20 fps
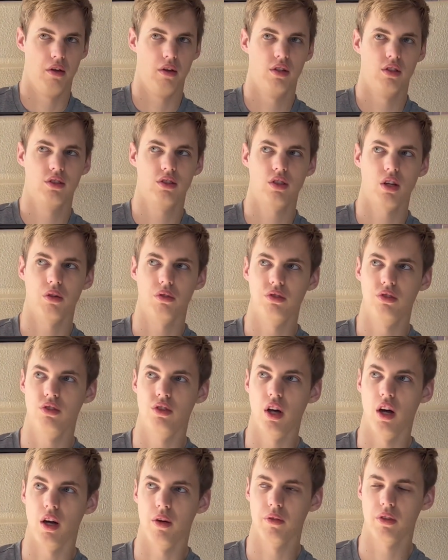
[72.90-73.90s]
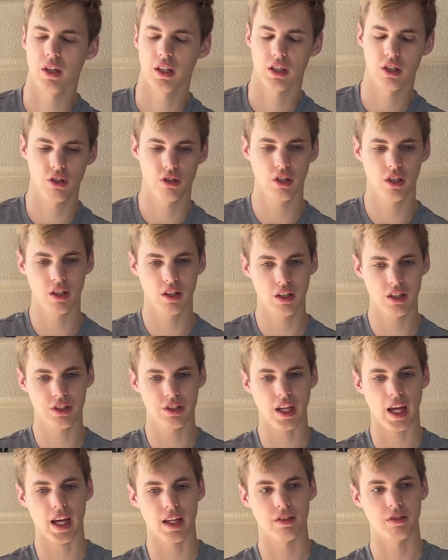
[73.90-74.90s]
so dumb. Like you could at
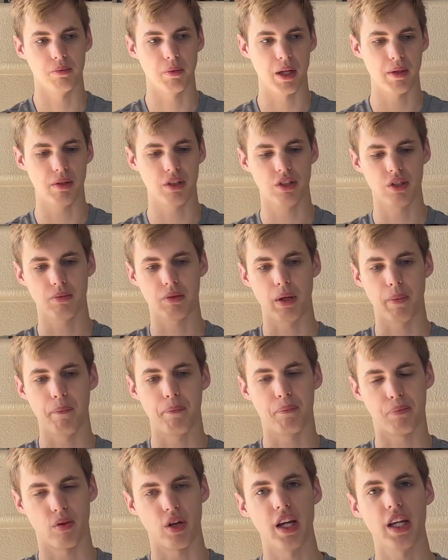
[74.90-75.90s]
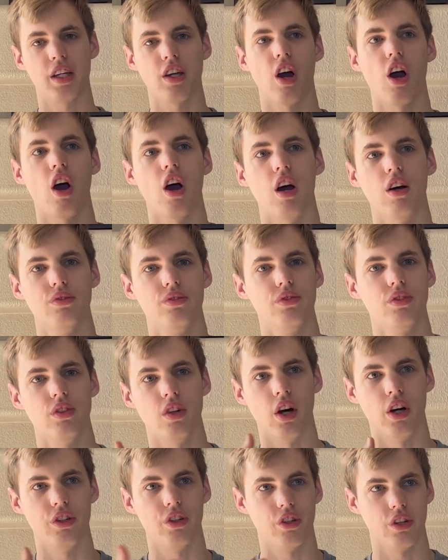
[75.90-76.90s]
least have maybe something break off
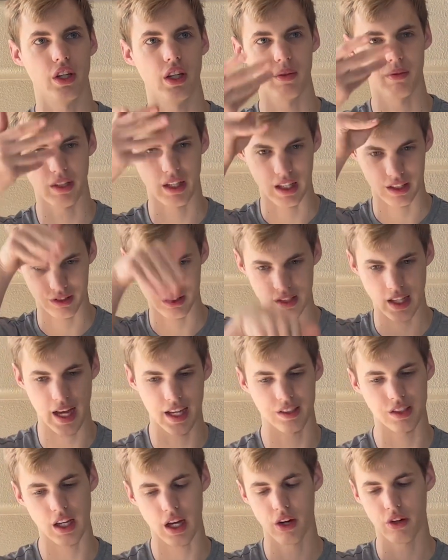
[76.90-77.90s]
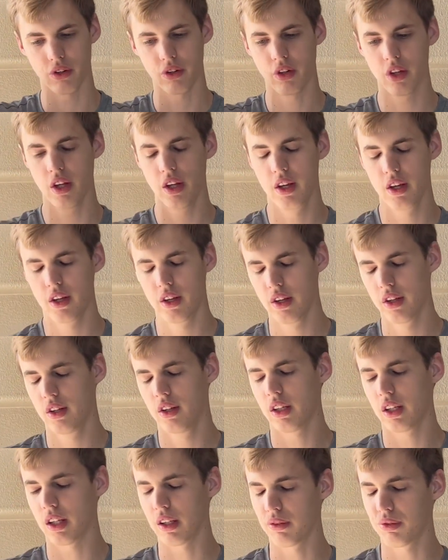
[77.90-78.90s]
under him, and that's that's how
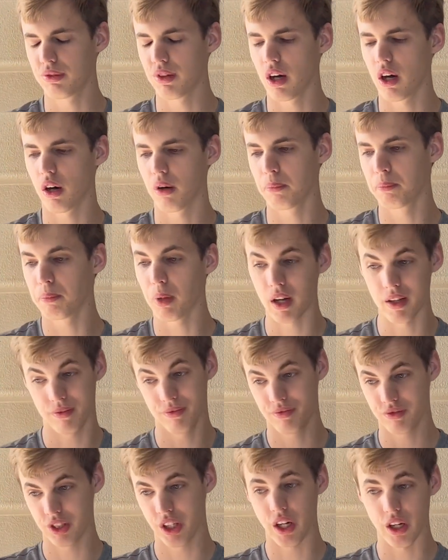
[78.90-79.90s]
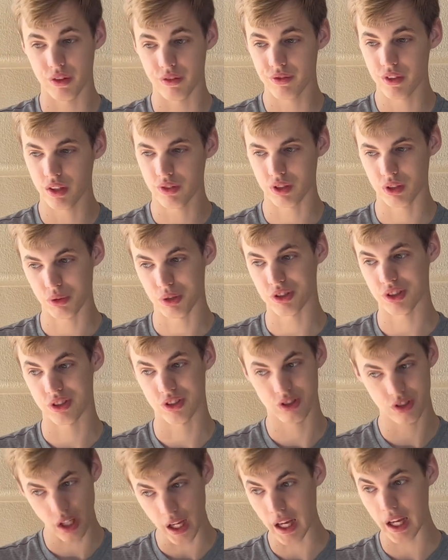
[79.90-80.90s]
he fell. But you know, if he wasn't
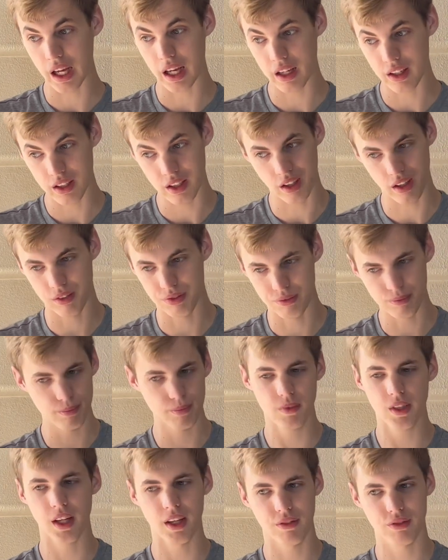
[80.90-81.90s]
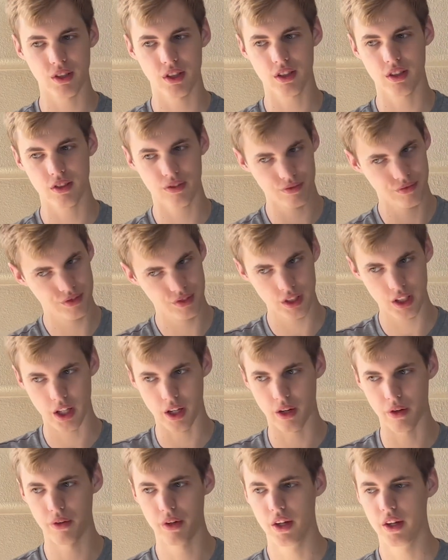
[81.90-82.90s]
say, if, if you
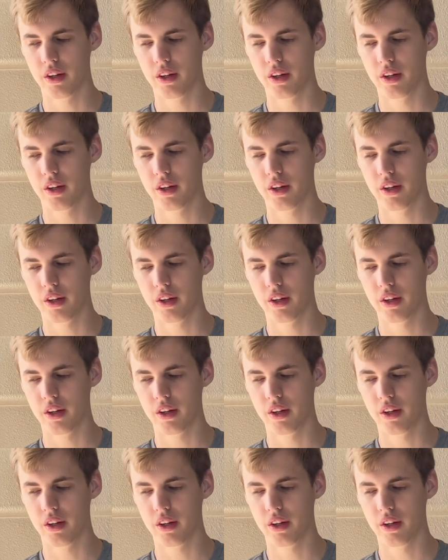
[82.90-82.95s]
know.